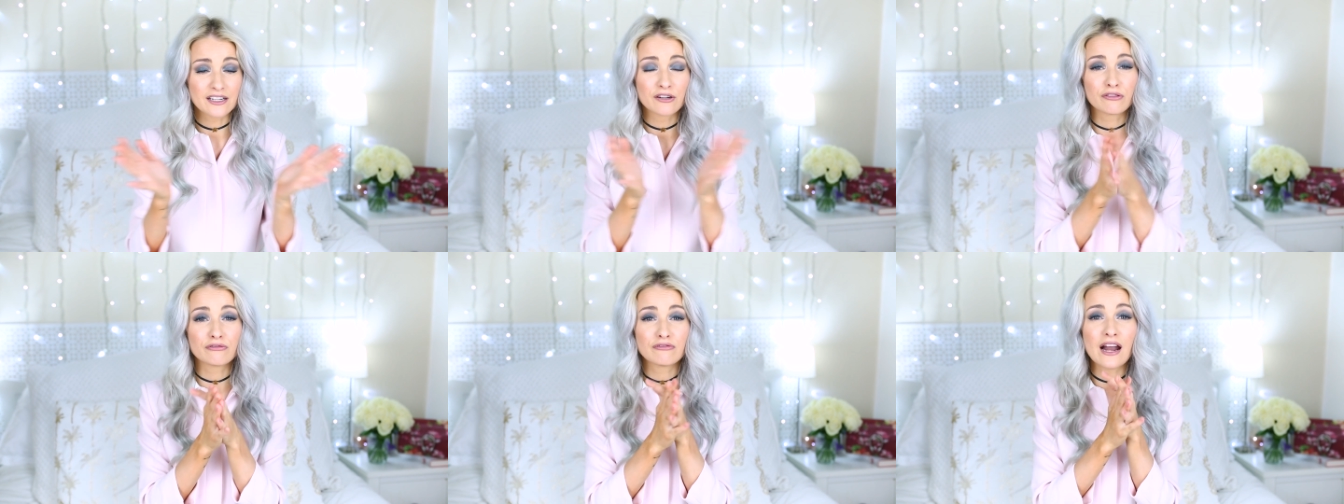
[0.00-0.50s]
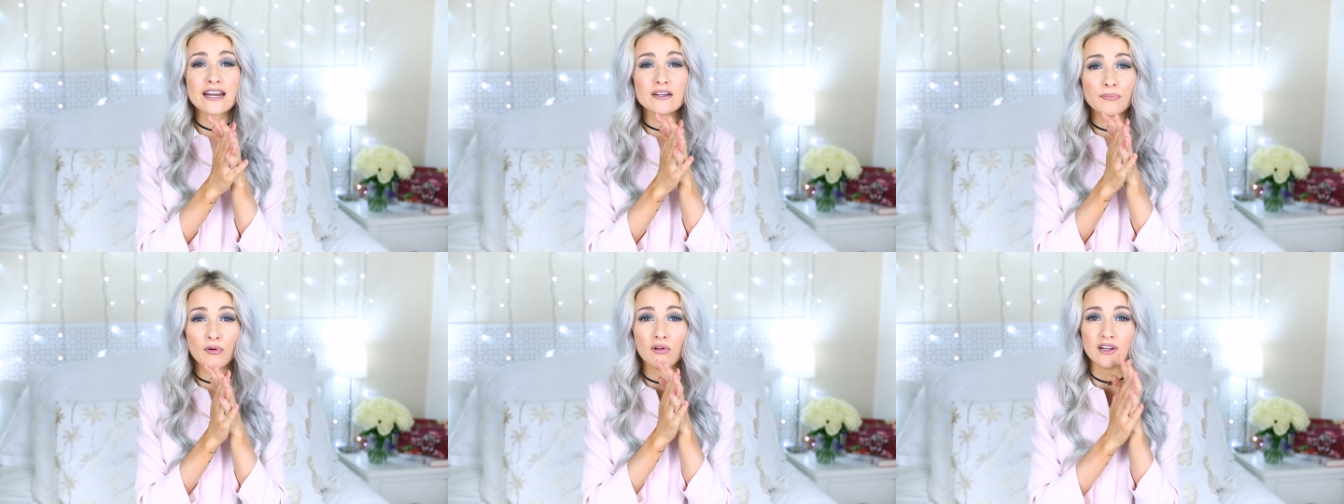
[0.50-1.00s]

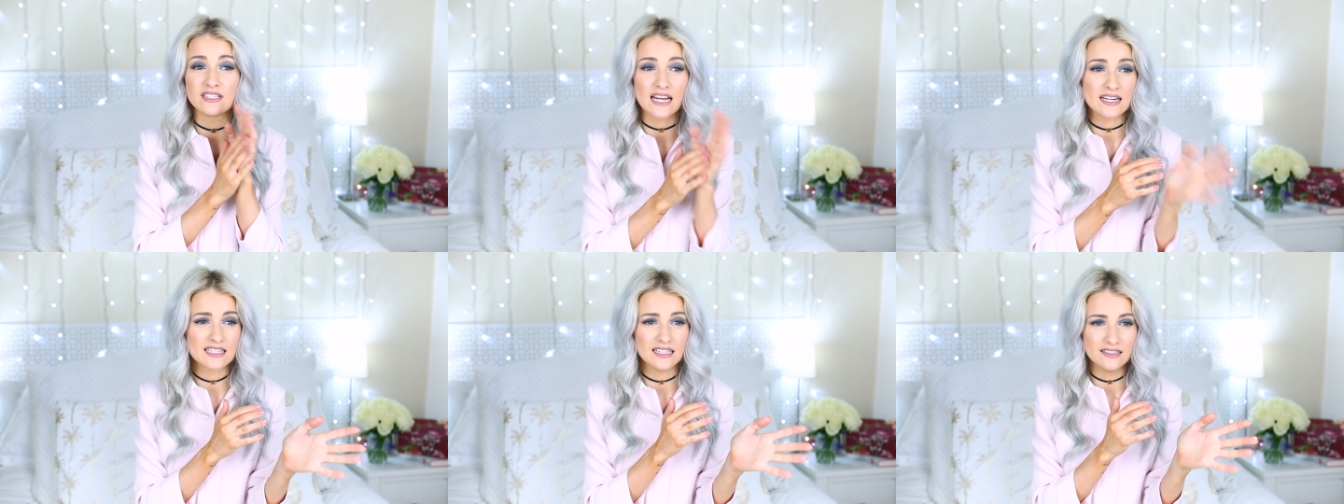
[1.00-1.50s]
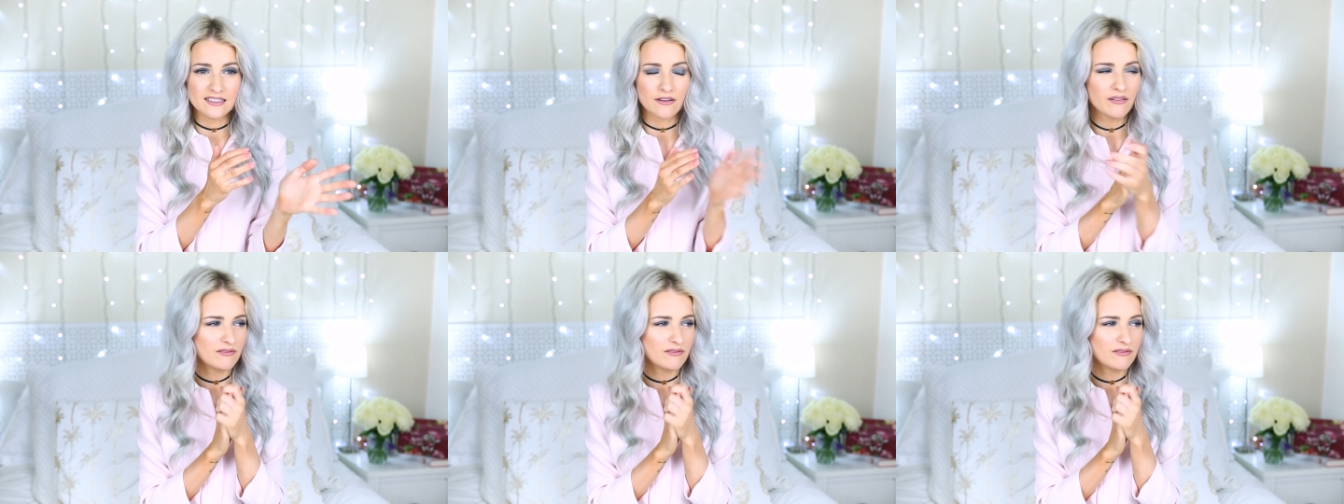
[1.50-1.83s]
incredible dentist,